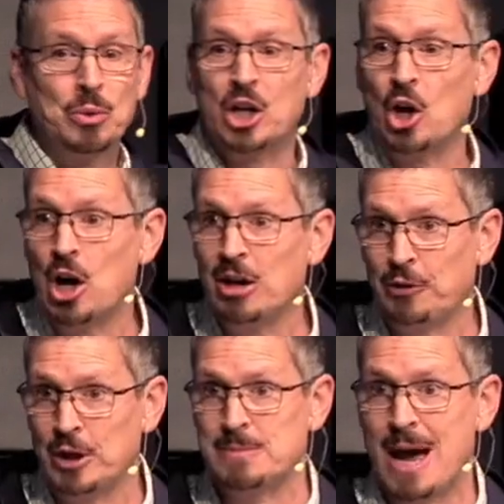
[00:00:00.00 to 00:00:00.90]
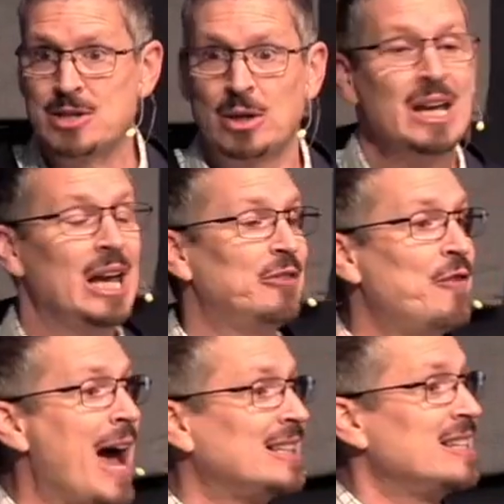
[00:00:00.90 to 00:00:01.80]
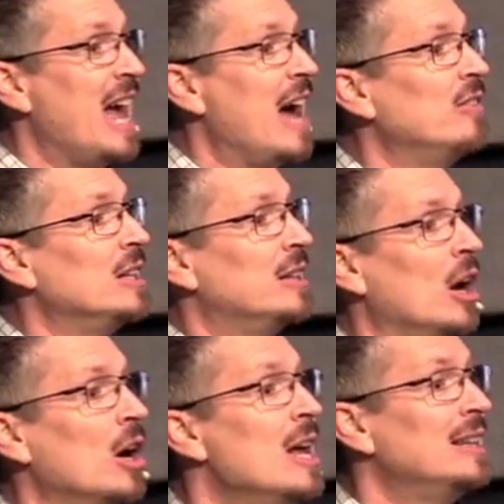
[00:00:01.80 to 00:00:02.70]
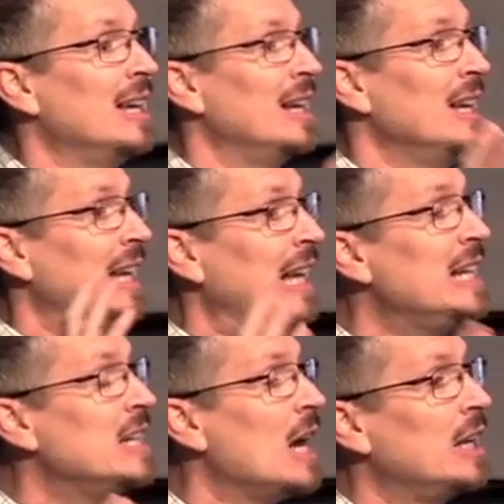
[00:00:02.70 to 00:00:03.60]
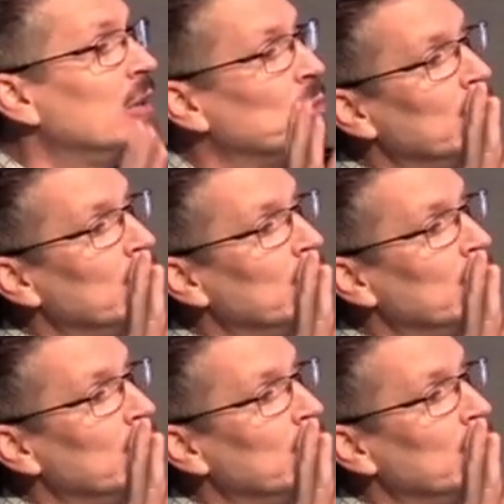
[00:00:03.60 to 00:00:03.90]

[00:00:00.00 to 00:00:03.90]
no regard for his master. In fact, it's evident there that he did not